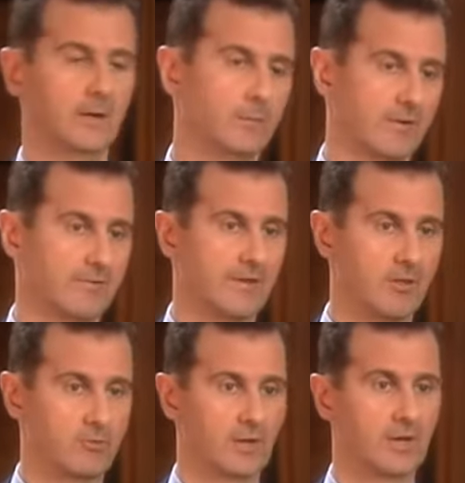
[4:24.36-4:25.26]

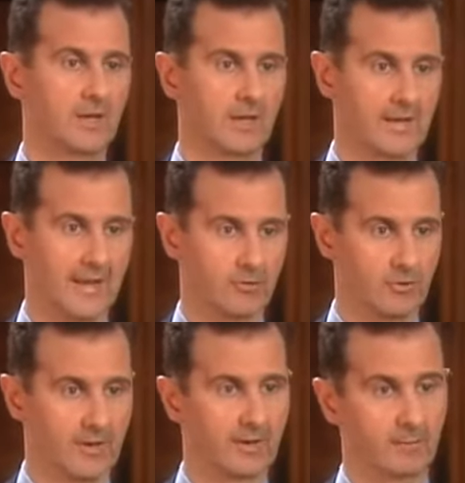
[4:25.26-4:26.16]
presidential
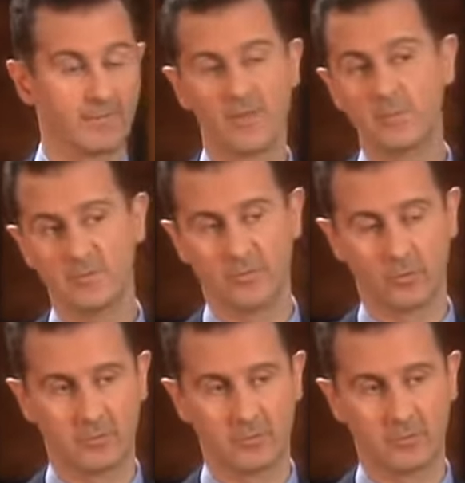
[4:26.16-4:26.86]
election, but not before.